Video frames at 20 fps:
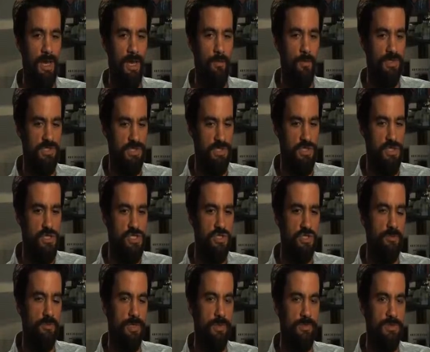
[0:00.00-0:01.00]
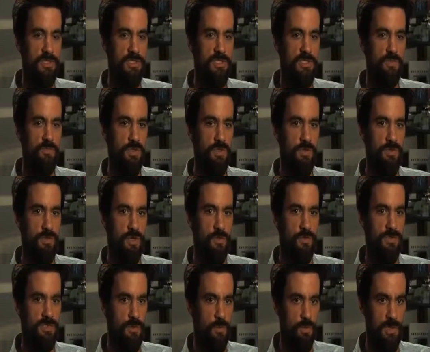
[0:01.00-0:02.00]
What's unusual about this spill, though,
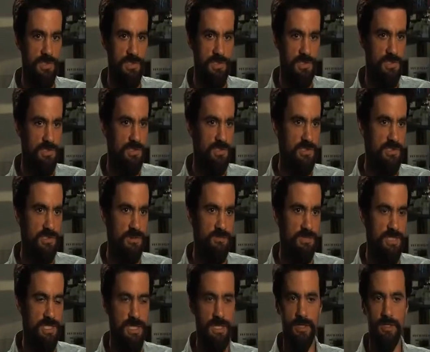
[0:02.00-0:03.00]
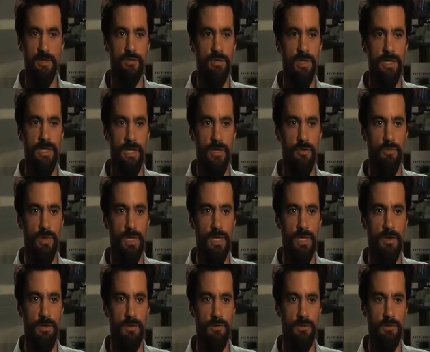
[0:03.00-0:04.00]
is it wasn't just some tanker running
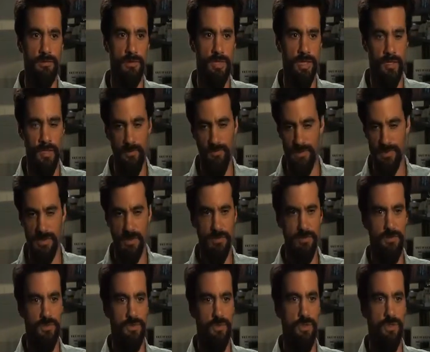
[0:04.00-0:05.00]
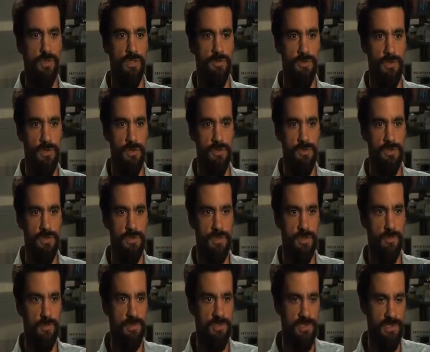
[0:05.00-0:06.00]
aground and all of a sudden there's oil in the ocean.
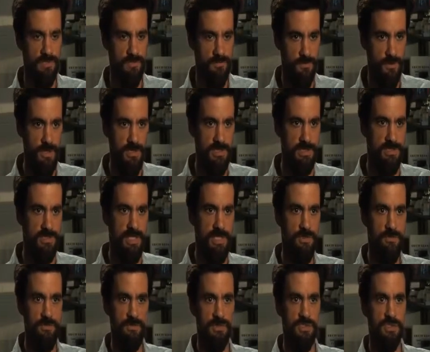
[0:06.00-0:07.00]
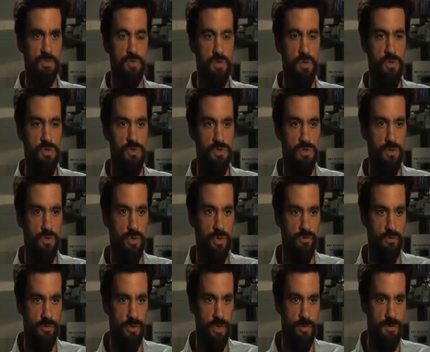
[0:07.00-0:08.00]
It was this very continuous exposure
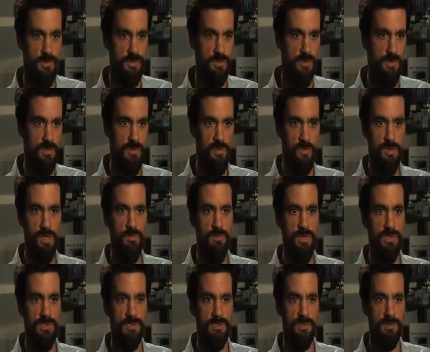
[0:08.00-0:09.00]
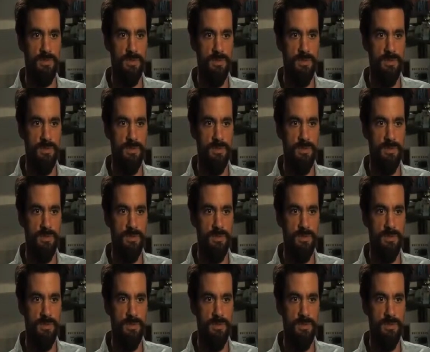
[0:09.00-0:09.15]
over almost 3 months.